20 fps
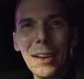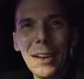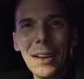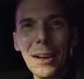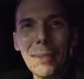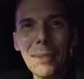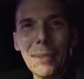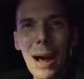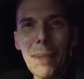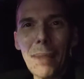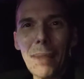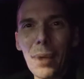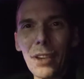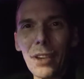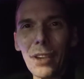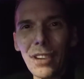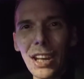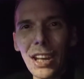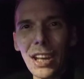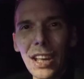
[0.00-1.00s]
My
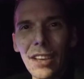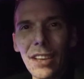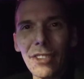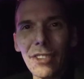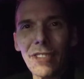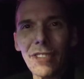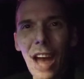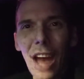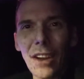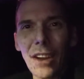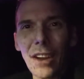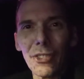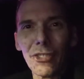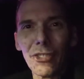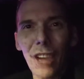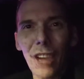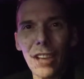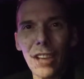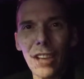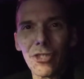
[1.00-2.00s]
president is Donald
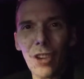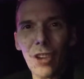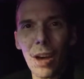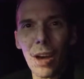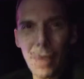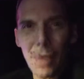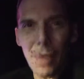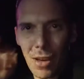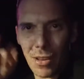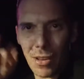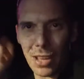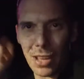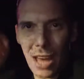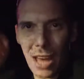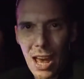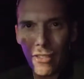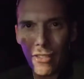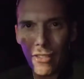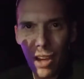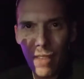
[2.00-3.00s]
J. Trump. Hell
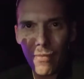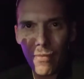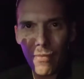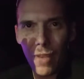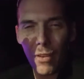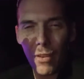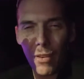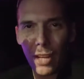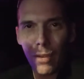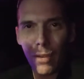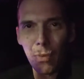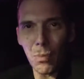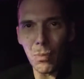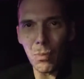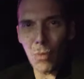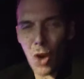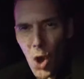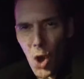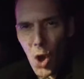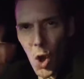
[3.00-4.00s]
yeah, John Falcon.
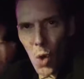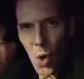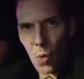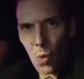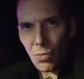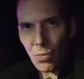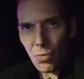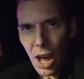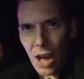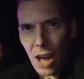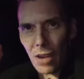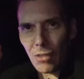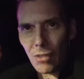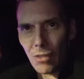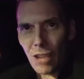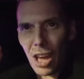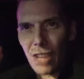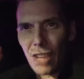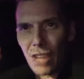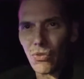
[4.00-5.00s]
Woo! Donald
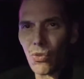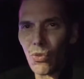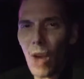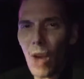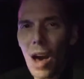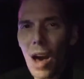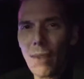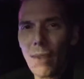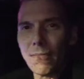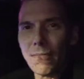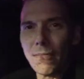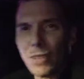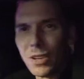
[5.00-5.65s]
J. Trump.